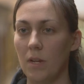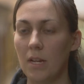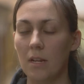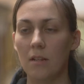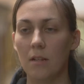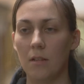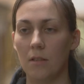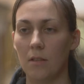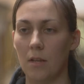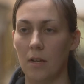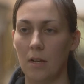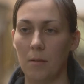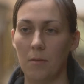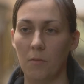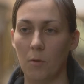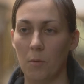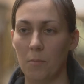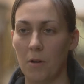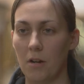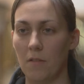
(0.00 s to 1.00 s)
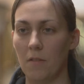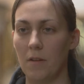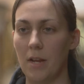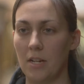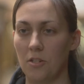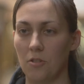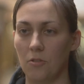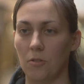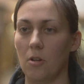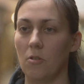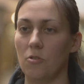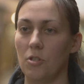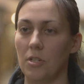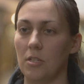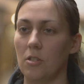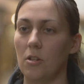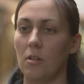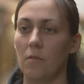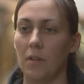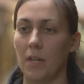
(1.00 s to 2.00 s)
week that were part of the National
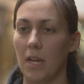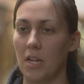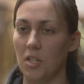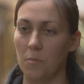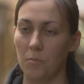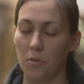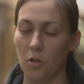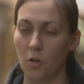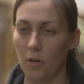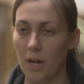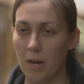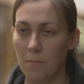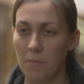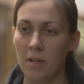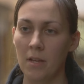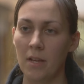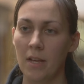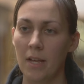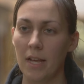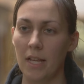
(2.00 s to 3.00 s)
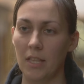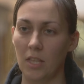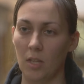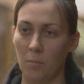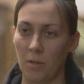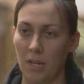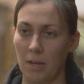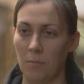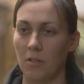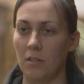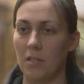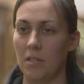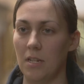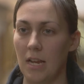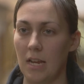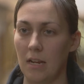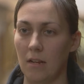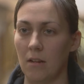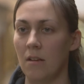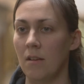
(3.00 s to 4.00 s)
Coaching Certification Program, and they'll be able to
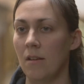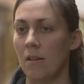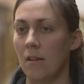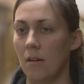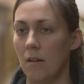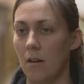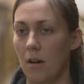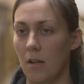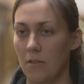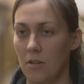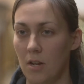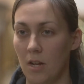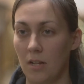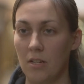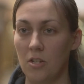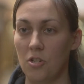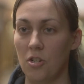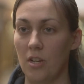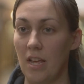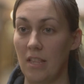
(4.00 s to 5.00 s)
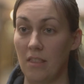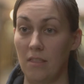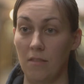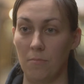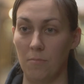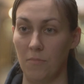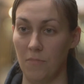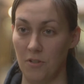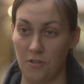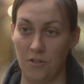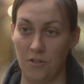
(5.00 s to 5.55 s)
take all the knowledge and the